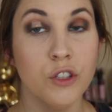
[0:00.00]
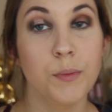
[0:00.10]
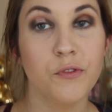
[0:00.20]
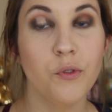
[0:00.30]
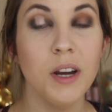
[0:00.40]
So
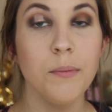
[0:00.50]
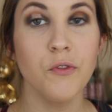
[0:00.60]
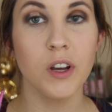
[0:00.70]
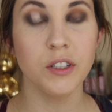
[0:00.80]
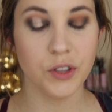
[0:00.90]
before I
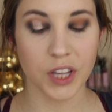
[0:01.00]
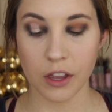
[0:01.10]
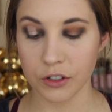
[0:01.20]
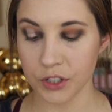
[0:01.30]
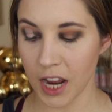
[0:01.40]
move on to the
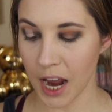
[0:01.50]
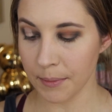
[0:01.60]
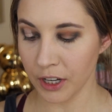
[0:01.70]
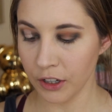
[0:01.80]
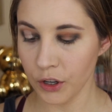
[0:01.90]
other side,
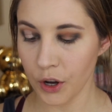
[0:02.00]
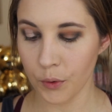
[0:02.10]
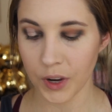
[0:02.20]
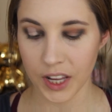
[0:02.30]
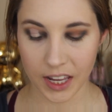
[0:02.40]
I'm going to
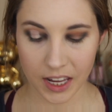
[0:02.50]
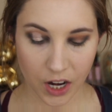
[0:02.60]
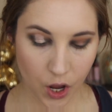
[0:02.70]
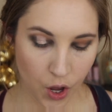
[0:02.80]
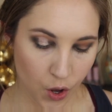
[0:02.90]
go
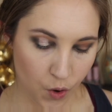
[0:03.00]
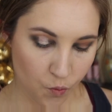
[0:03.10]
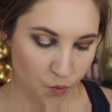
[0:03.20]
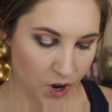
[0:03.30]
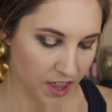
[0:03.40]
in
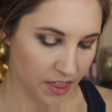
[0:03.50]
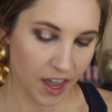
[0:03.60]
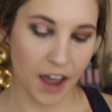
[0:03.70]
with